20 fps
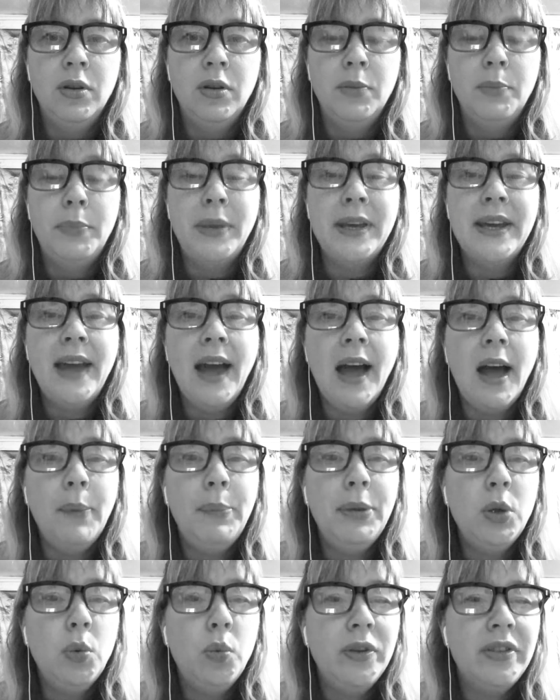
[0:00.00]
Be
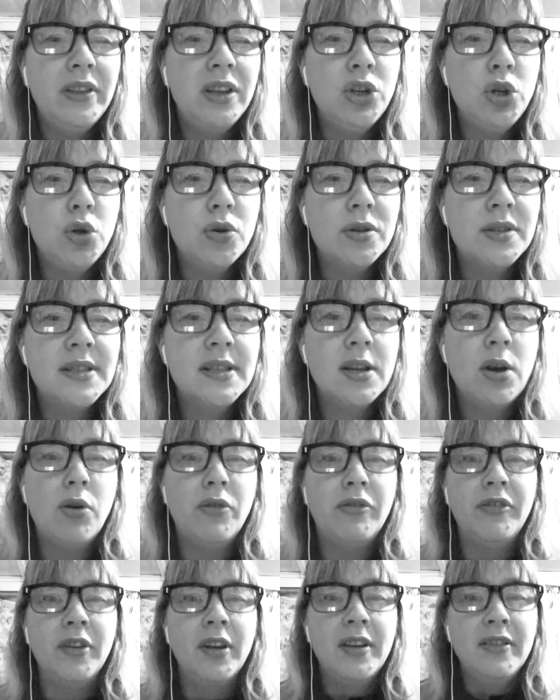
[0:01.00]
happy within yourself.
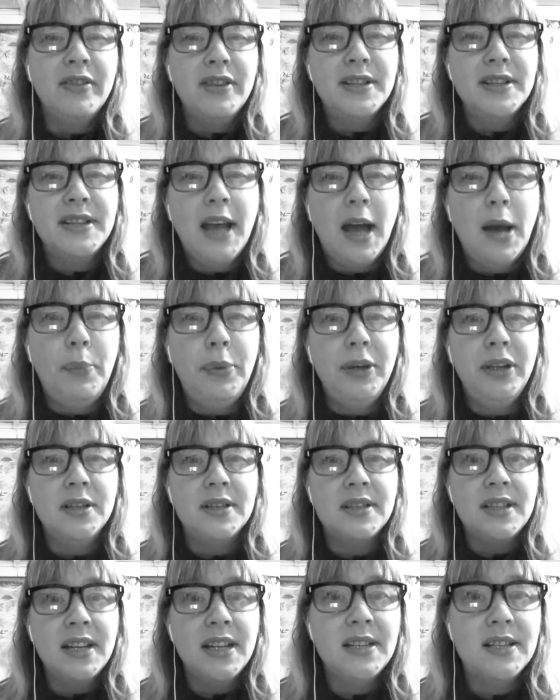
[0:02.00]
This
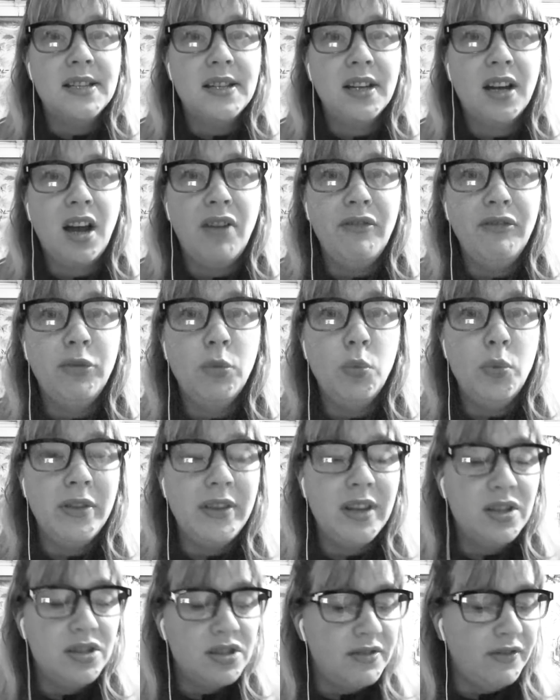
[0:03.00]
happiness needs to come from
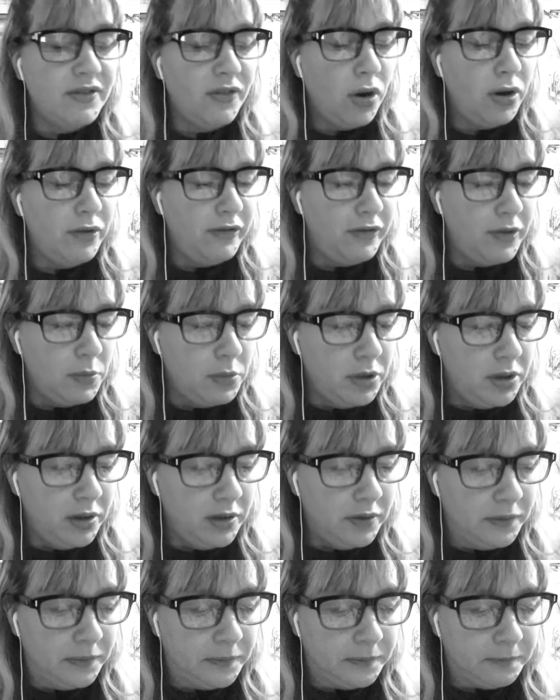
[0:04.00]
within Divine
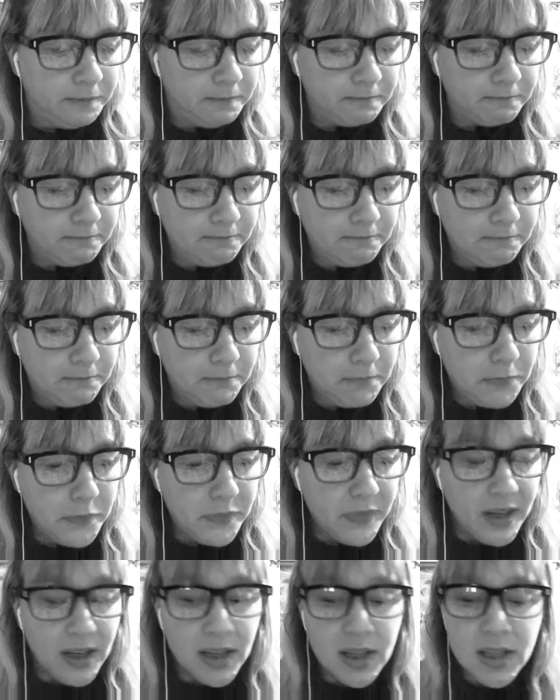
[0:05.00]
Feminine,
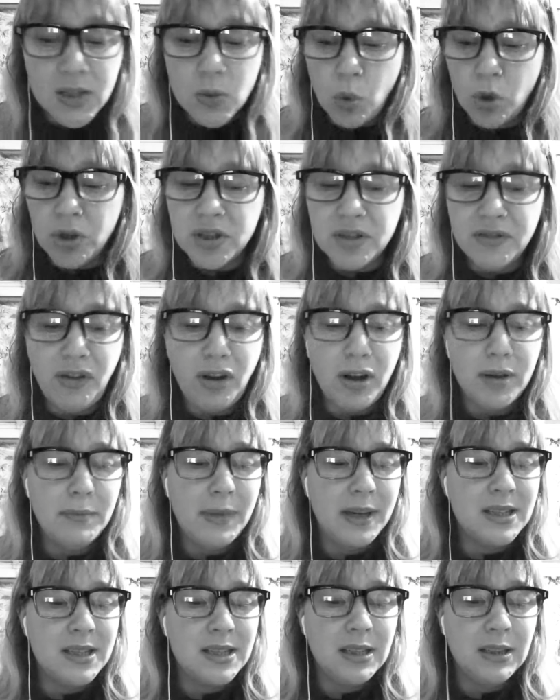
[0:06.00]
is what Divine
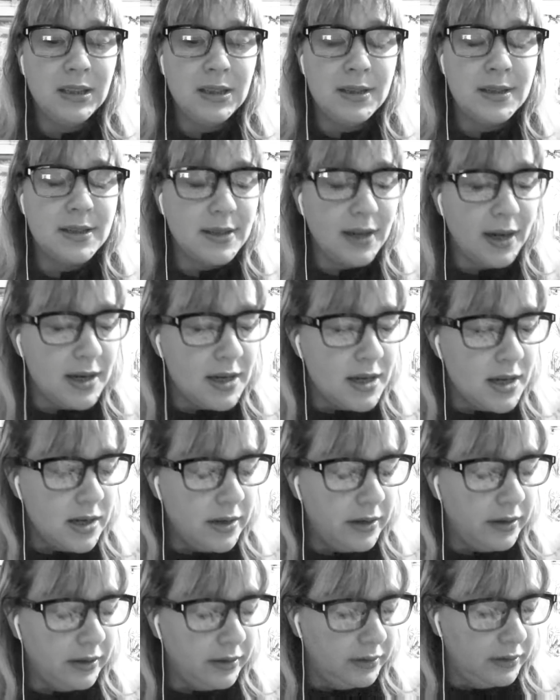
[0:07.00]
Masculine is saying
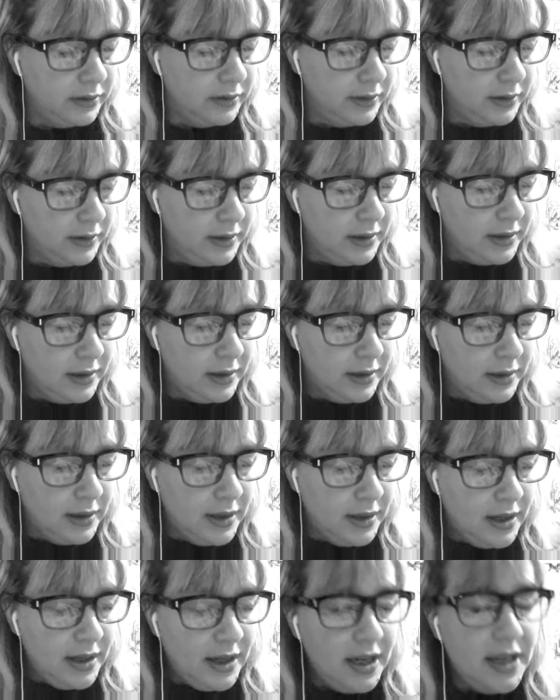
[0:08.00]
here.
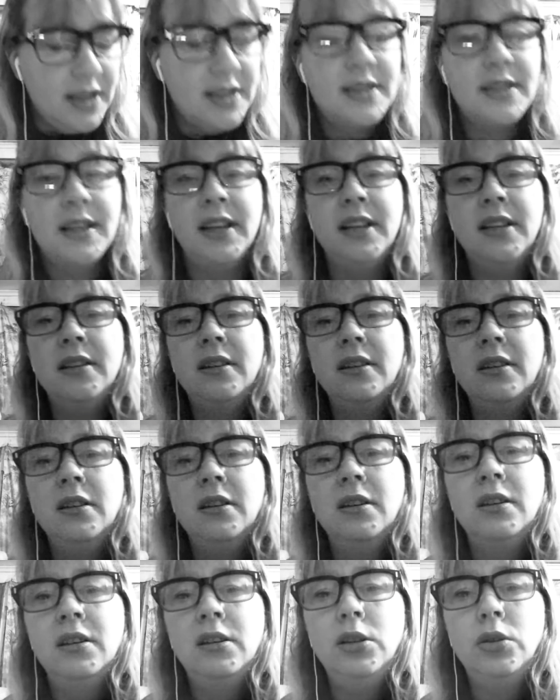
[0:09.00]
He's saying,
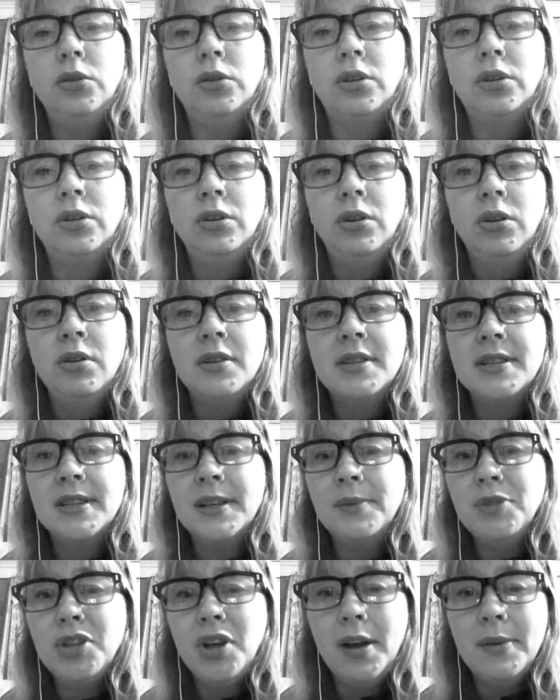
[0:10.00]
look,
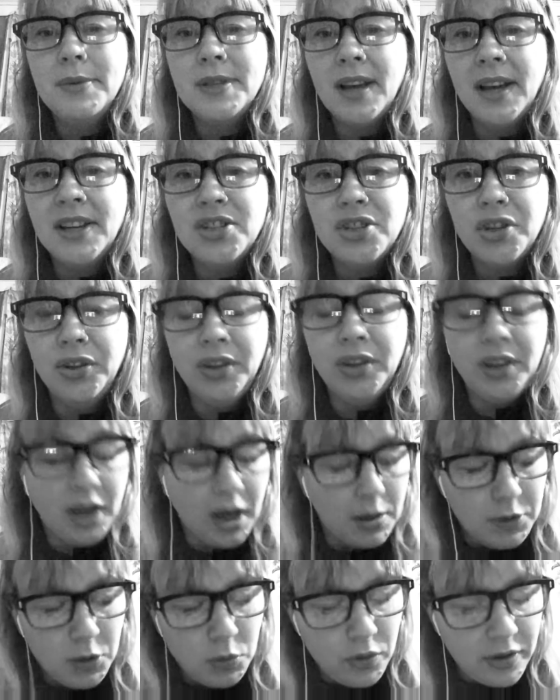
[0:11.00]
sometimes I don't
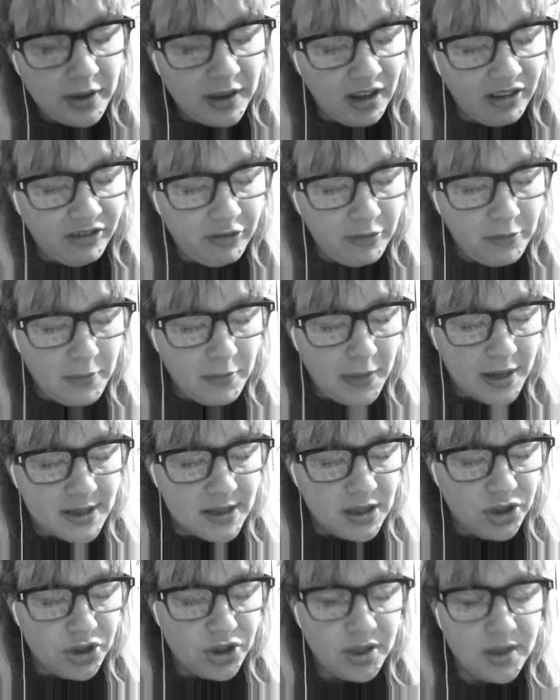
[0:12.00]
come in with love and
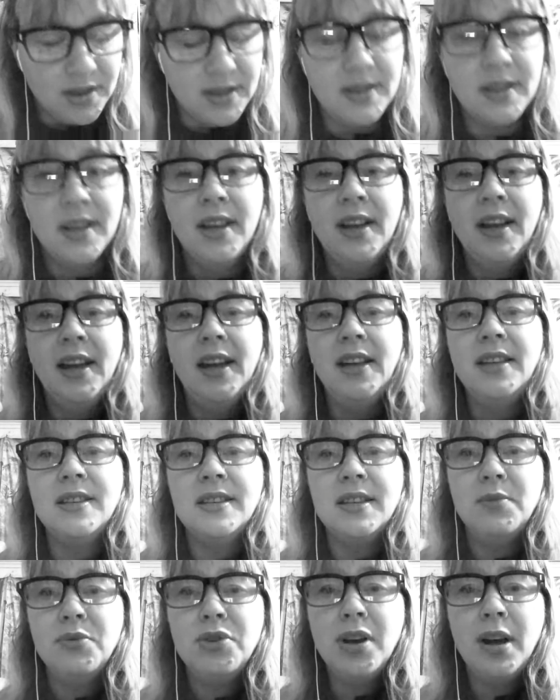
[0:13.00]
messages, and
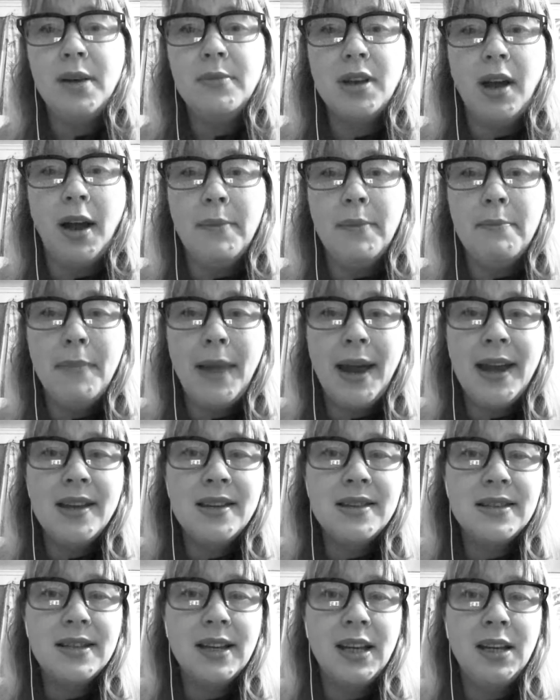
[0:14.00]
sometimes I may
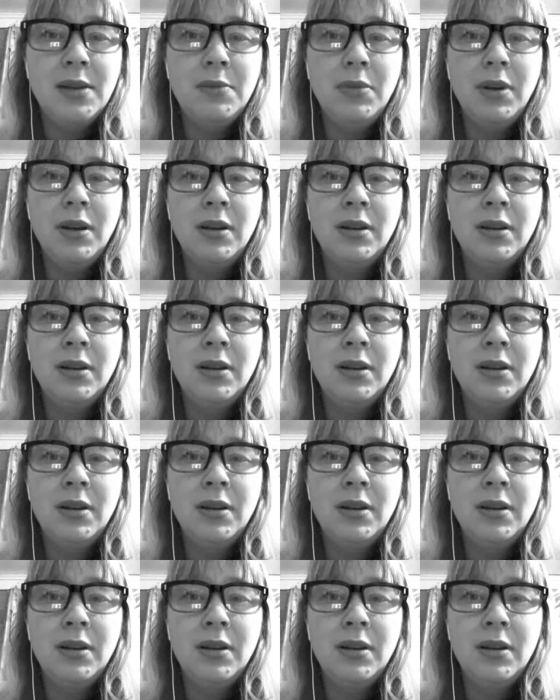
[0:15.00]
seem